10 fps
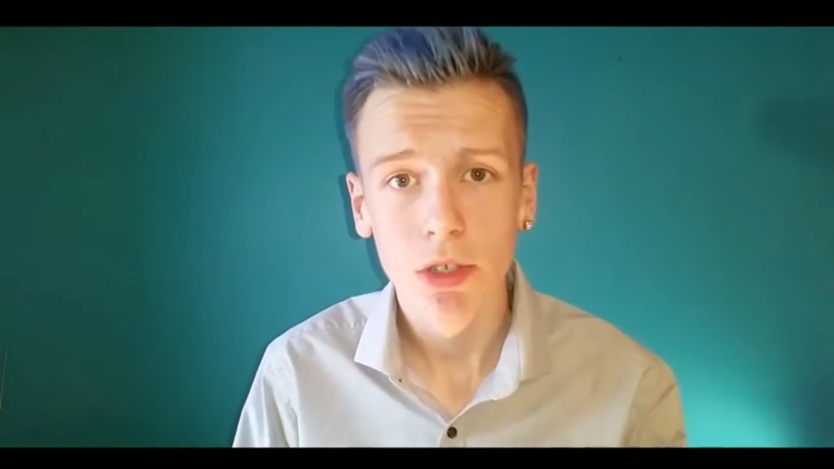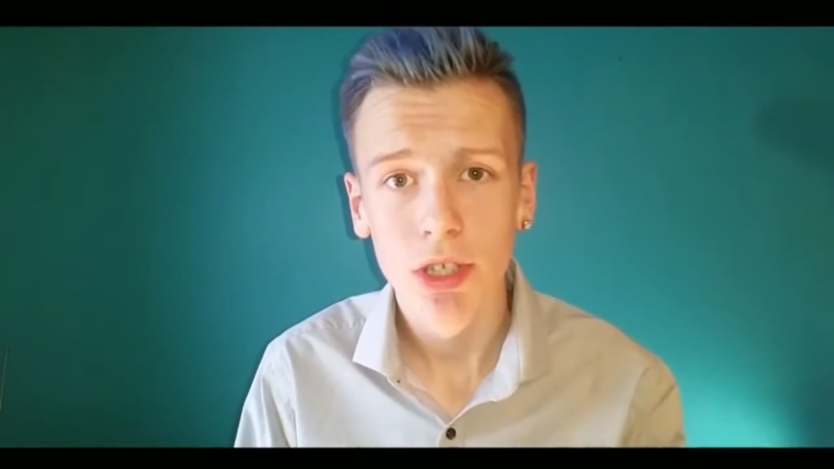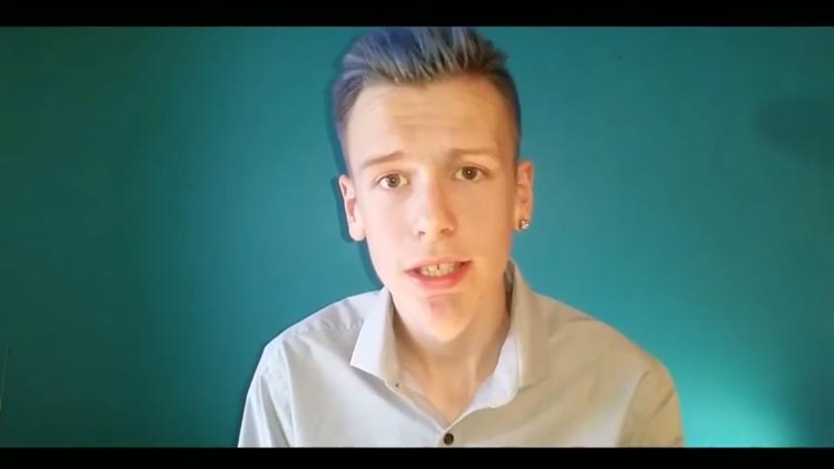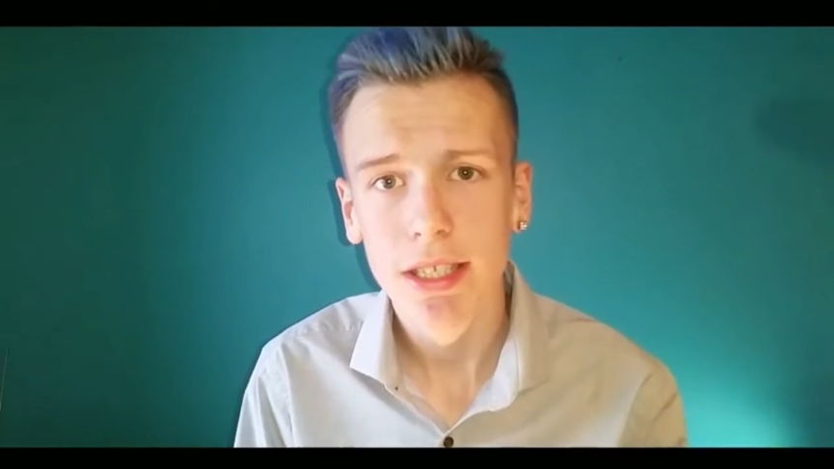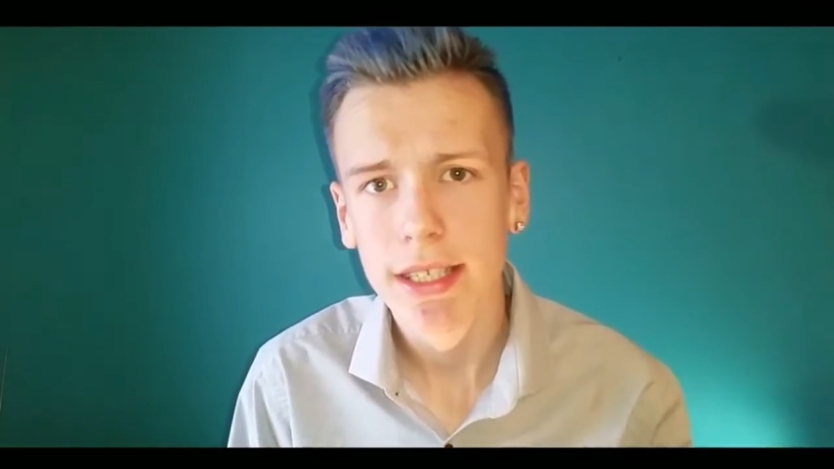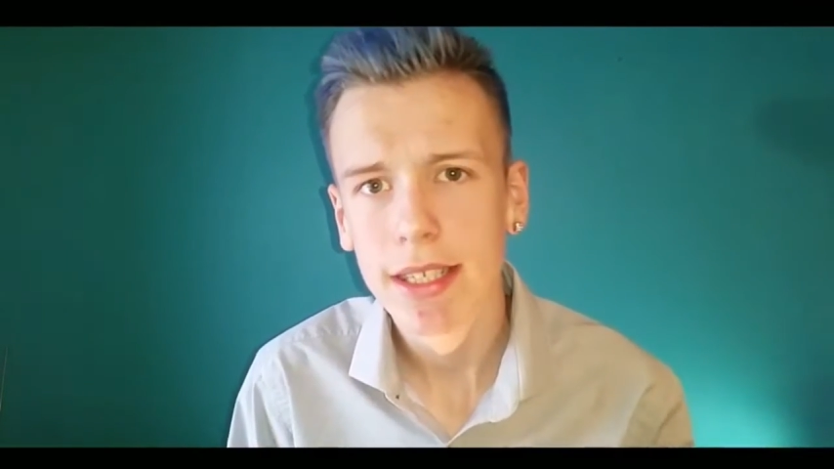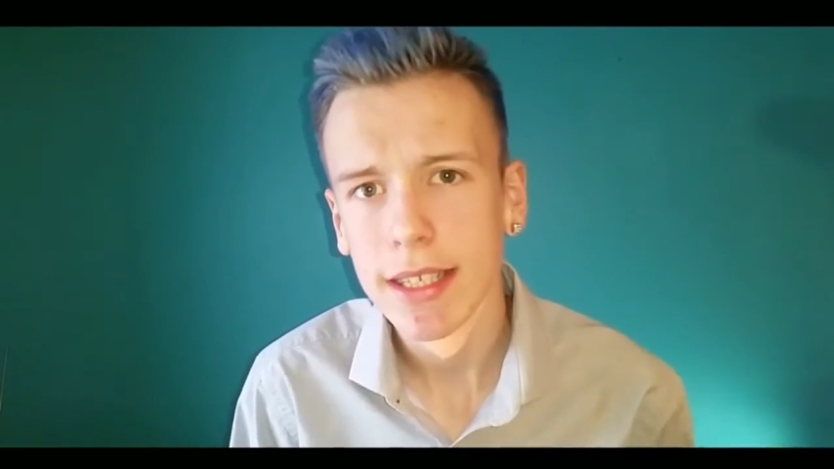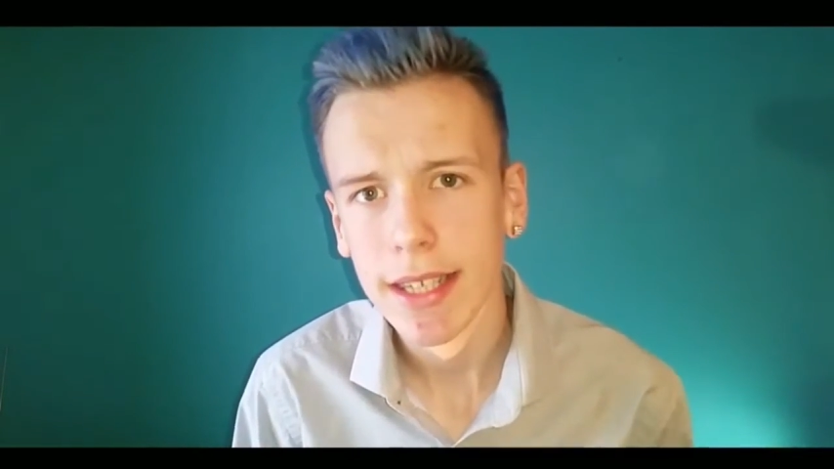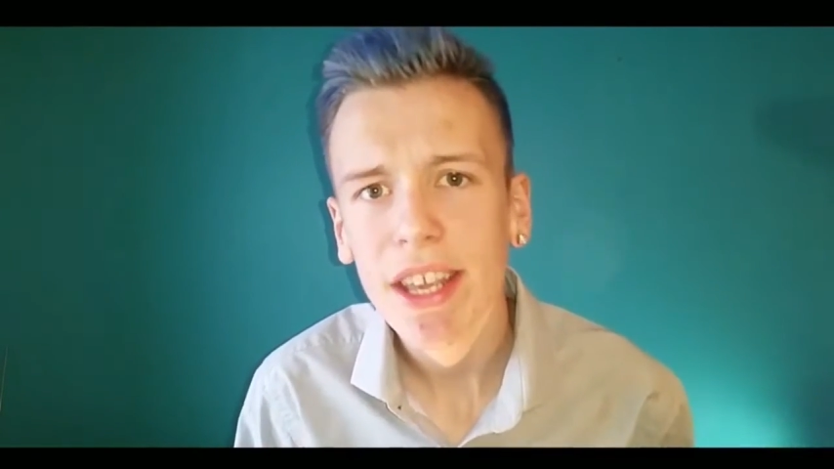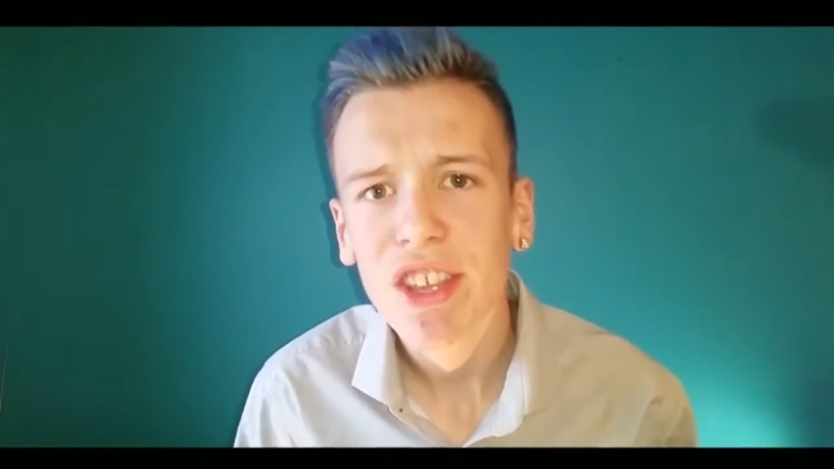just
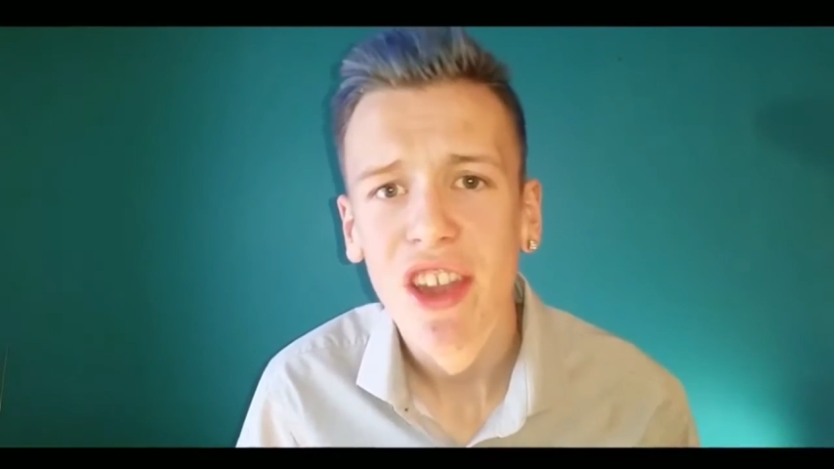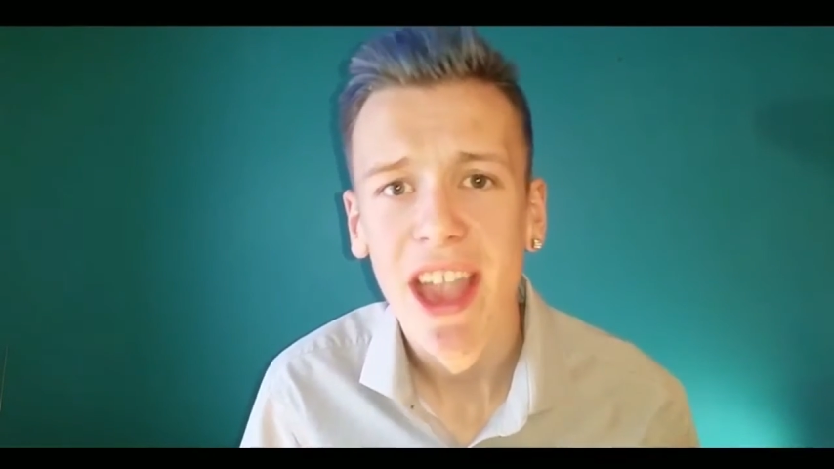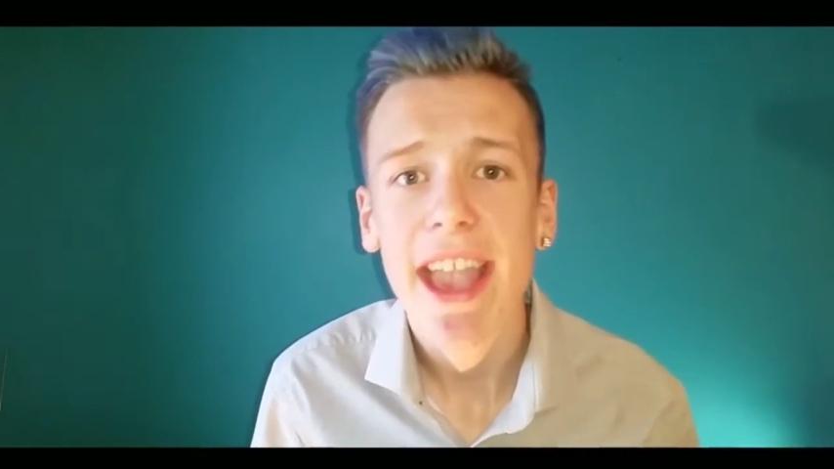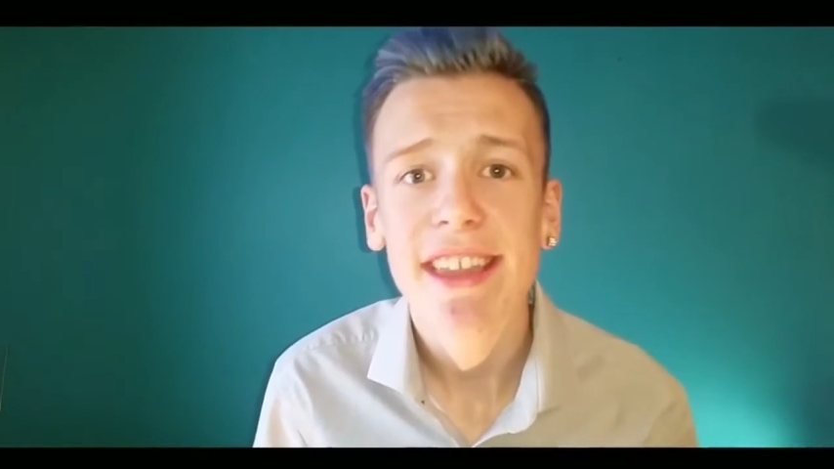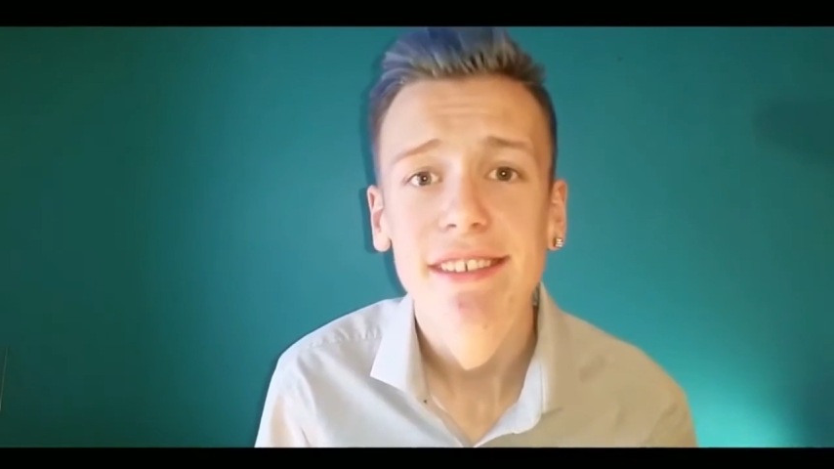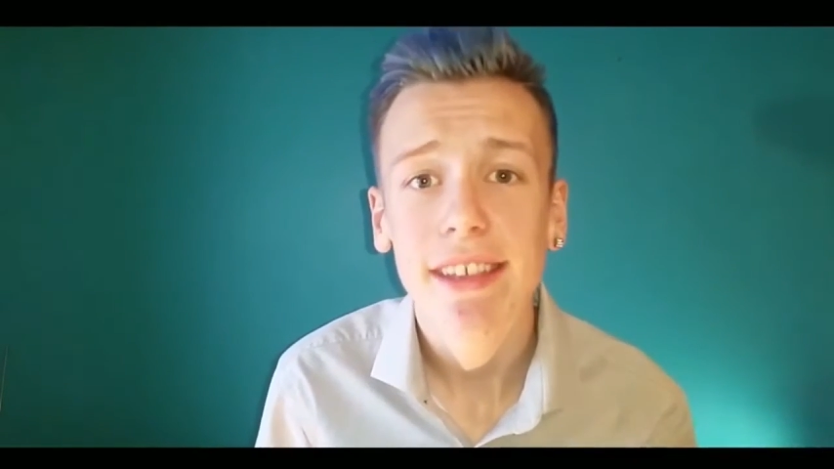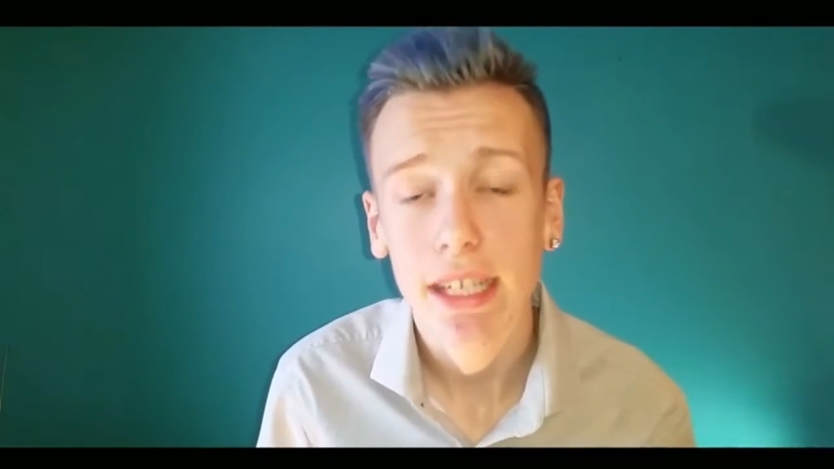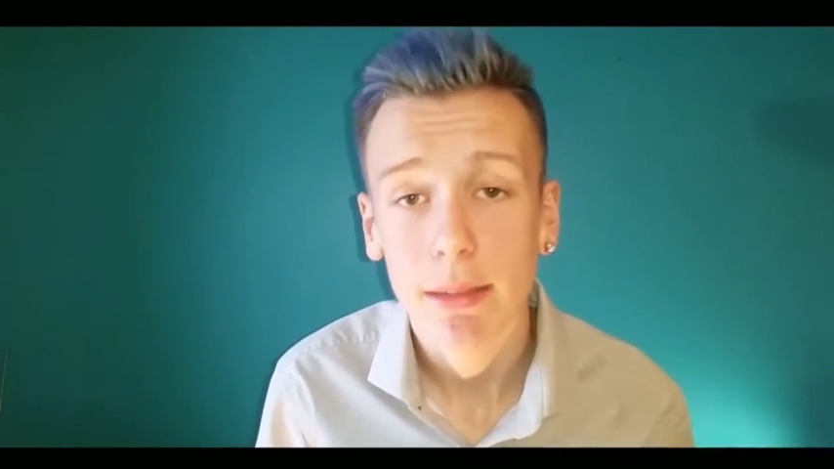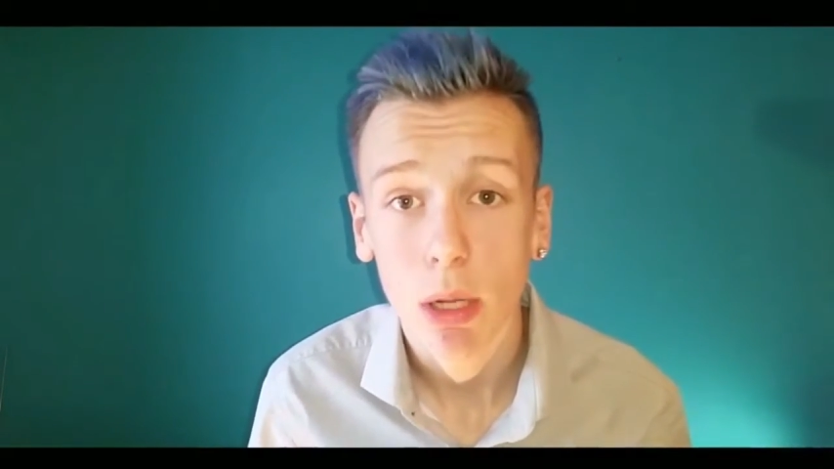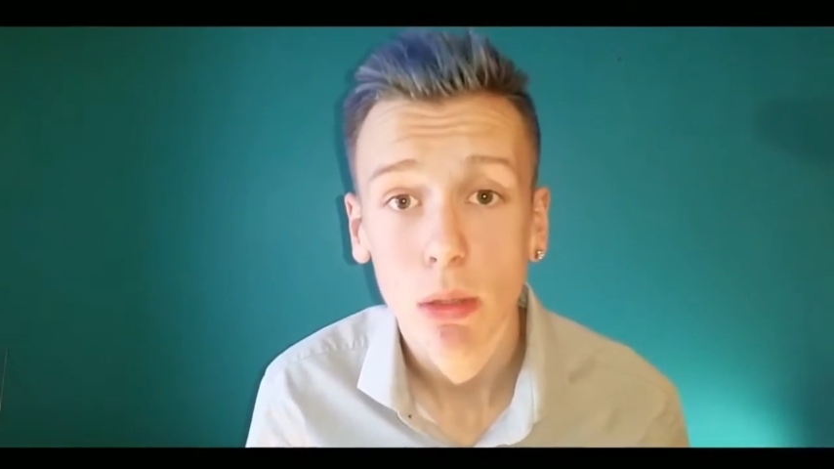stick your head
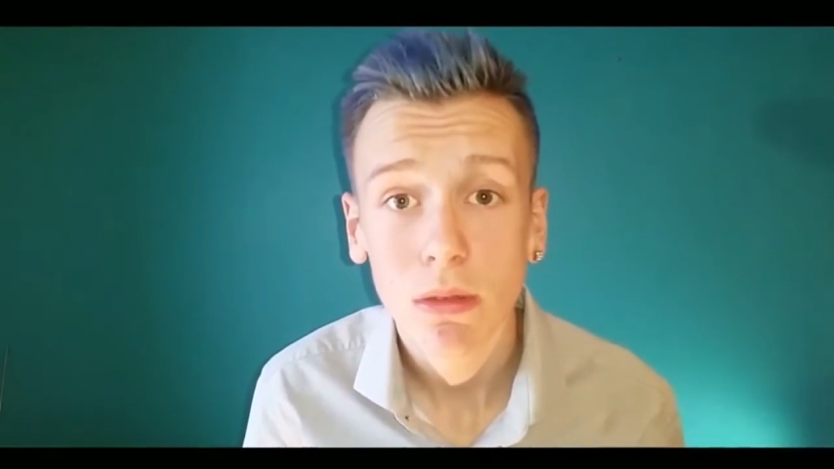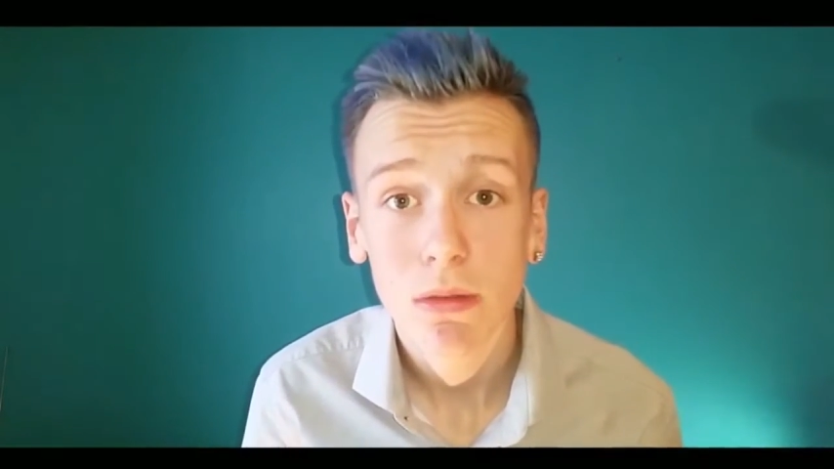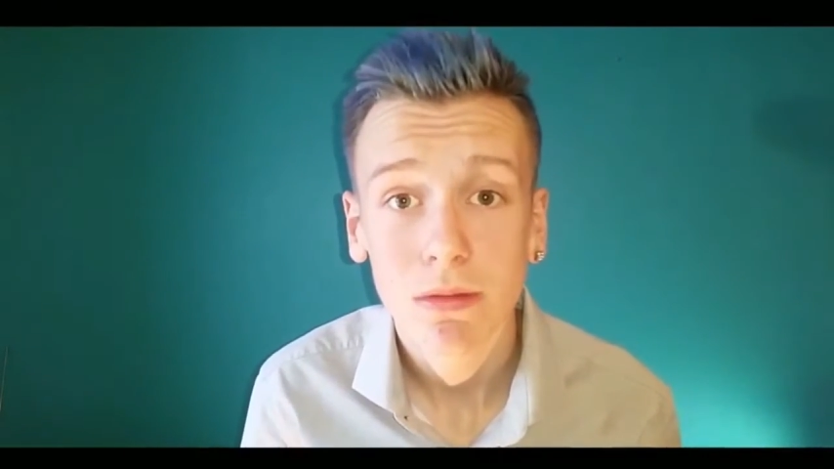in a bowl.